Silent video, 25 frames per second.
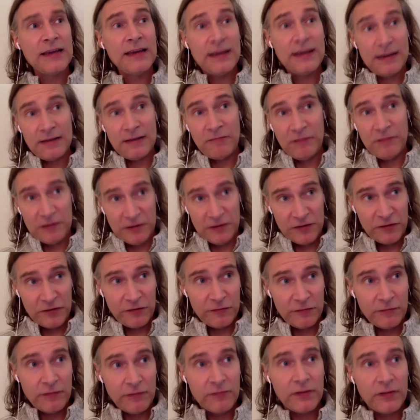which is
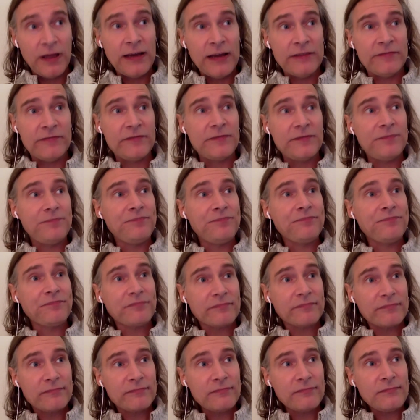true of life.
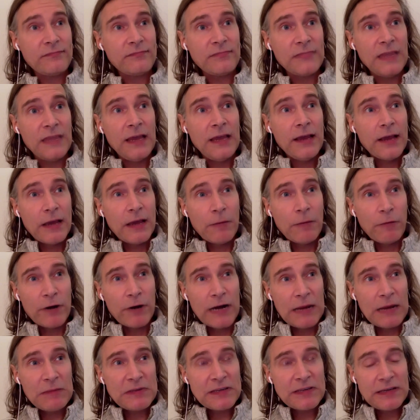And what
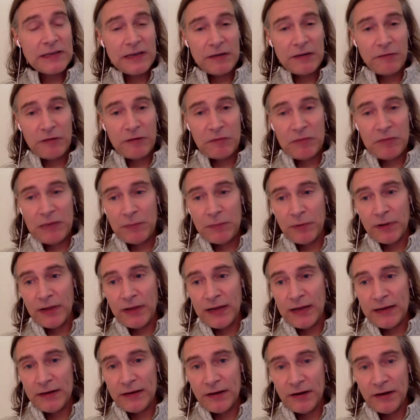I'm seeing with people
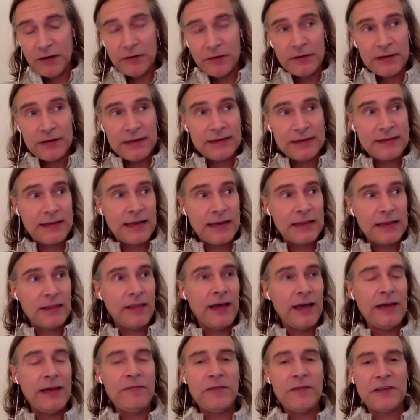I know is that
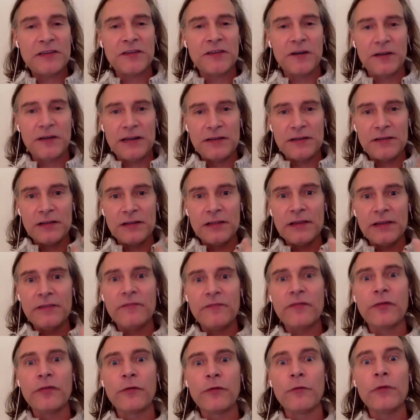life is starting to
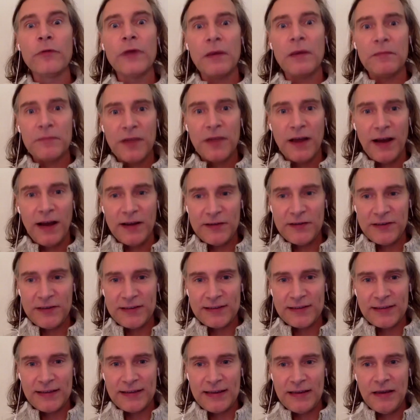live through them
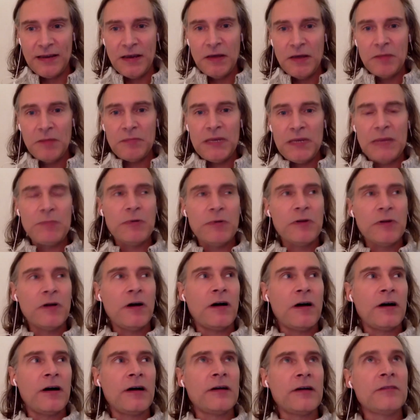consciously. People
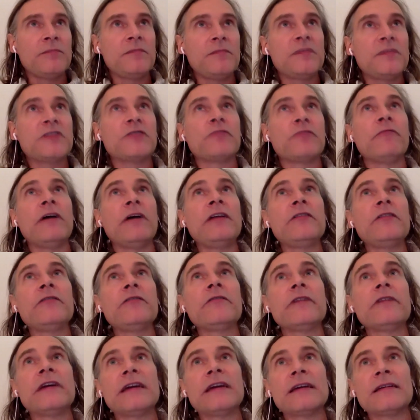are
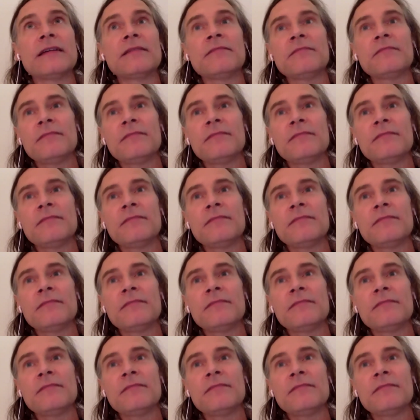surrendering